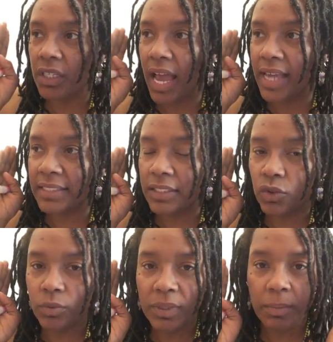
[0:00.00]
I see
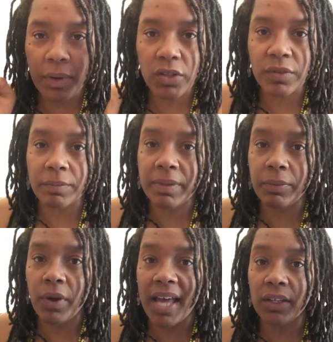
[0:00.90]
too many posts from
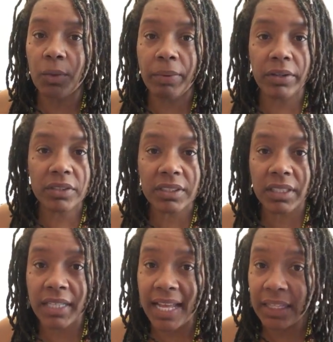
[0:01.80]
people I know
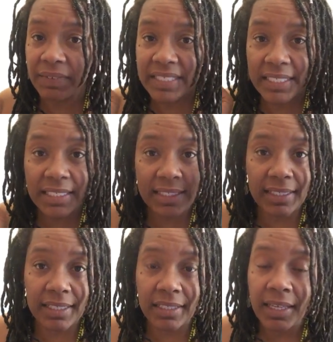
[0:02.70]
personally. I live in
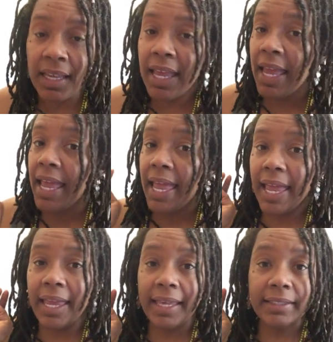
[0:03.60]
Tennessee.
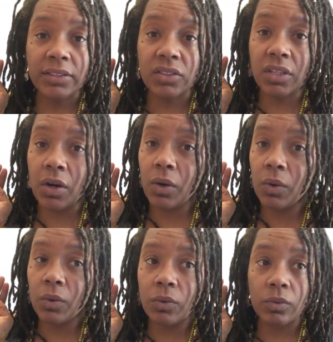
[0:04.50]
And
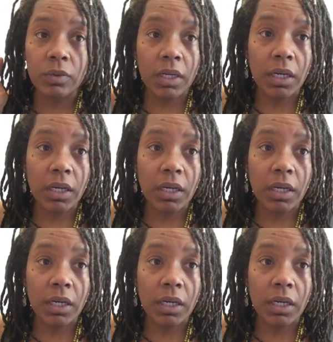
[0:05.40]
so,